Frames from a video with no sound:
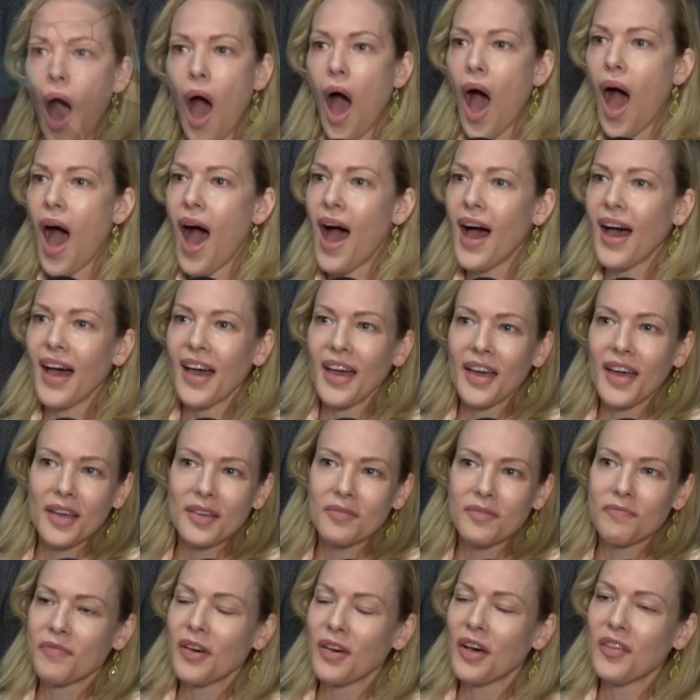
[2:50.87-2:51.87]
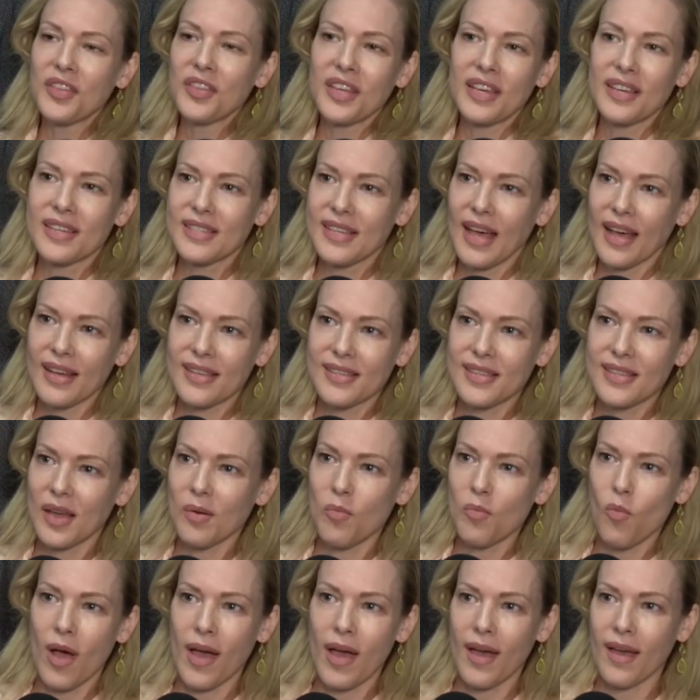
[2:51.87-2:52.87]
I felt the exact
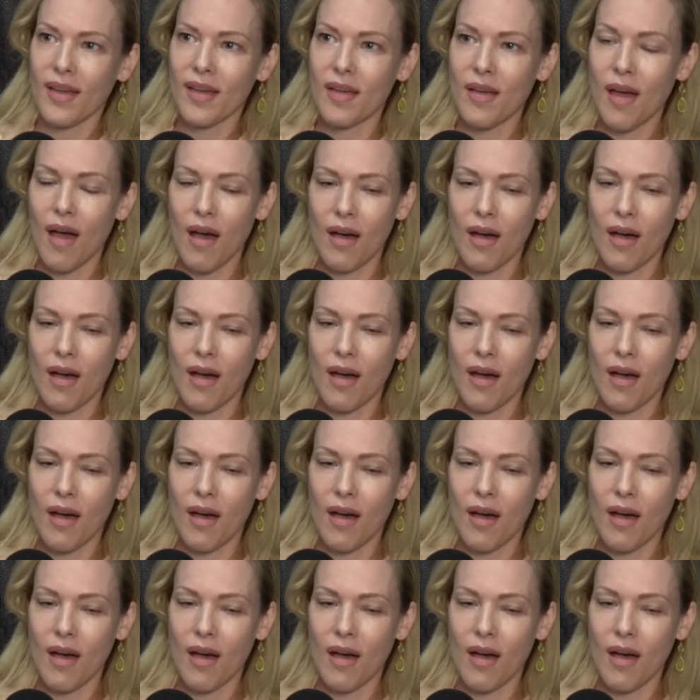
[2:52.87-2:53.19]
same way.